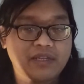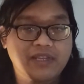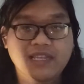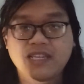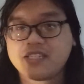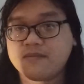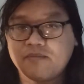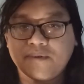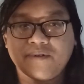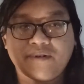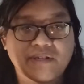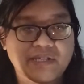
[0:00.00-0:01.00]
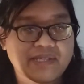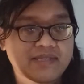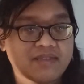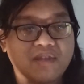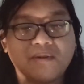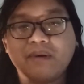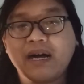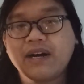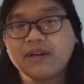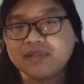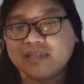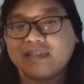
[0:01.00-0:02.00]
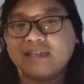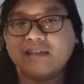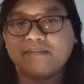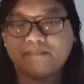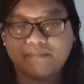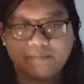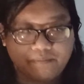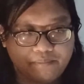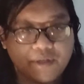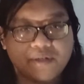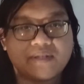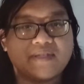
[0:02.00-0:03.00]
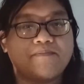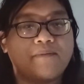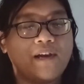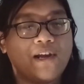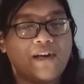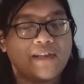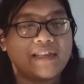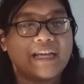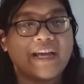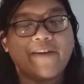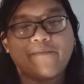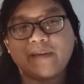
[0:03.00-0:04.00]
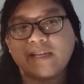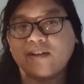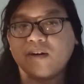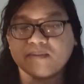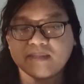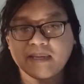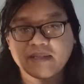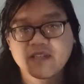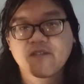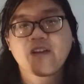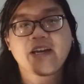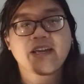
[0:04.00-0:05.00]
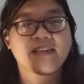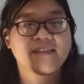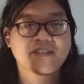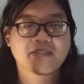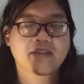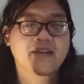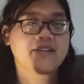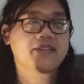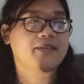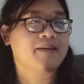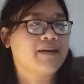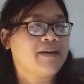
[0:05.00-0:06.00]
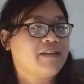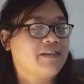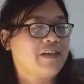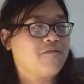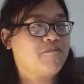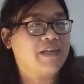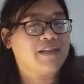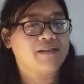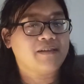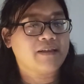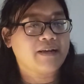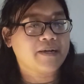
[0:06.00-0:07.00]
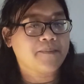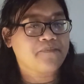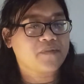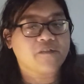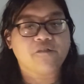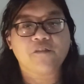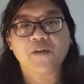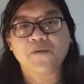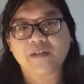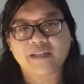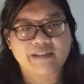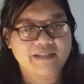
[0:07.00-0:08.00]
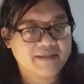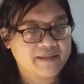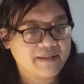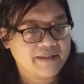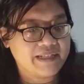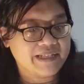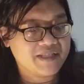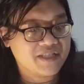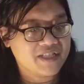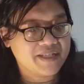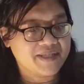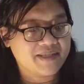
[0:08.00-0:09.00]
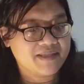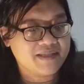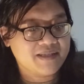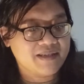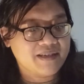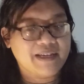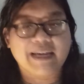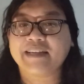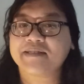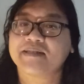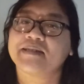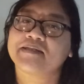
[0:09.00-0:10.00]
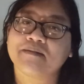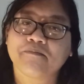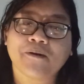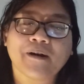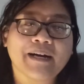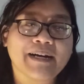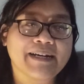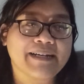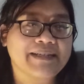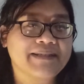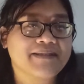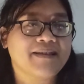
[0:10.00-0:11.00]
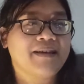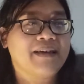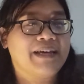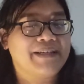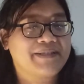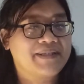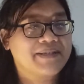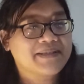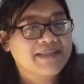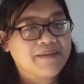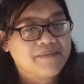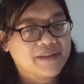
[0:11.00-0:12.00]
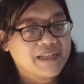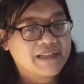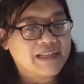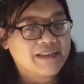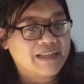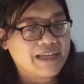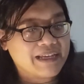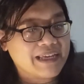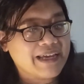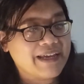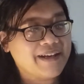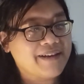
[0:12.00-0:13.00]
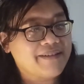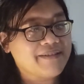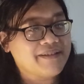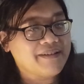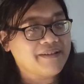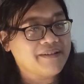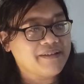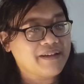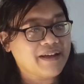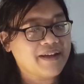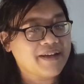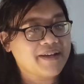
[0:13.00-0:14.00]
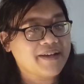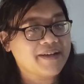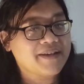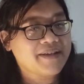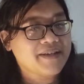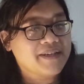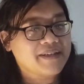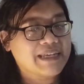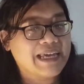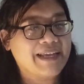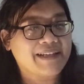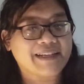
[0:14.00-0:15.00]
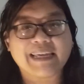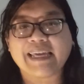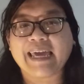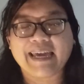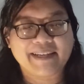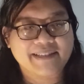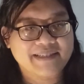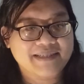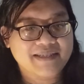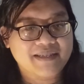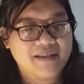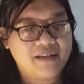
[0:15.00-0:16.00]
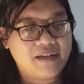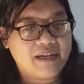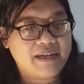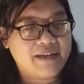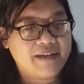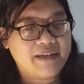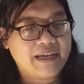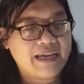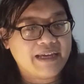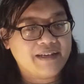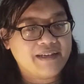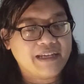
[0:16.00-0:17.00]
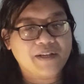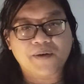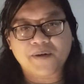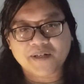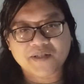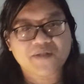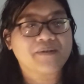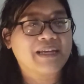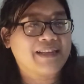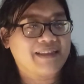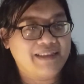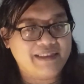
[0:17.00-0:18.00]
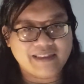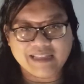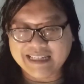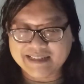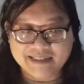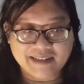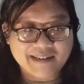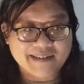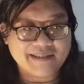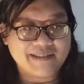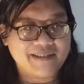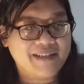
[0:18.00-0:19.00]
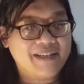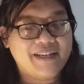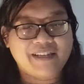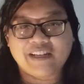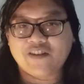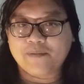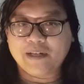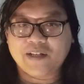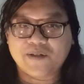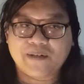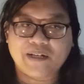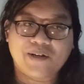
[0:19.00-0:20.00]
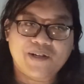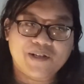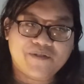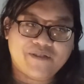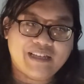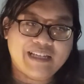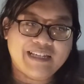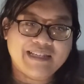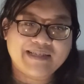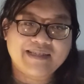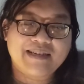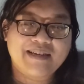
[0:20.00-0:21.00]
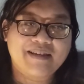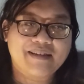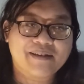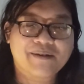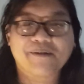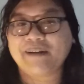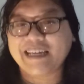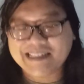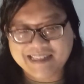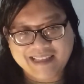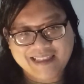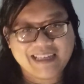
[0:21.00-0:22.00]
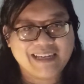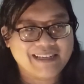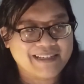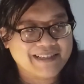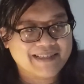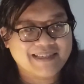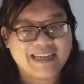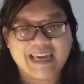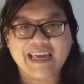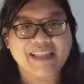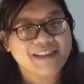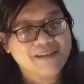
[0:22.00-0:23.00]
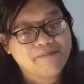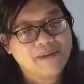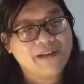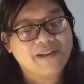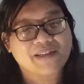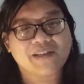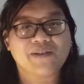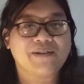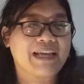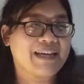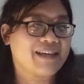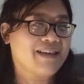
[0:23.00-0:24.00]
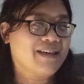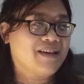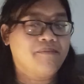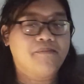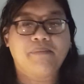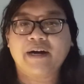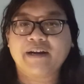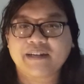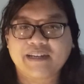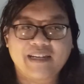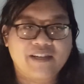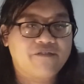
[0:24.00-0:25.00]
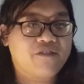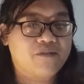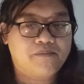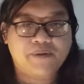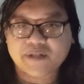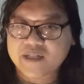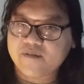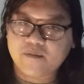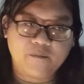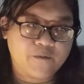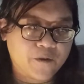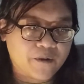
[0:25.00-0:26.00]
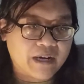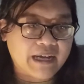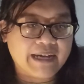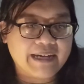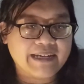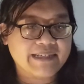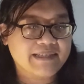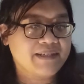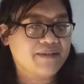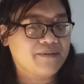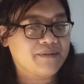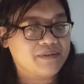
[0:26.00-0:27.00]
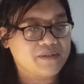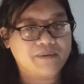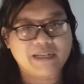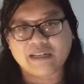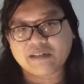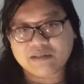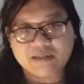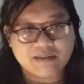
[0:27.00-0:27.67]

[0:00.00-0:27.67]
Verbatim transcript: These boys, throughout the book's plot, they have been objectifying this girl. They've been um, viewing this girl as just as just a prize, as just something that they can uh, can get. Uh, and in order to get this girl, they've been doing all of these crazy things in the plot. You know, like bargaining for books from Four Eyes. You know, doing.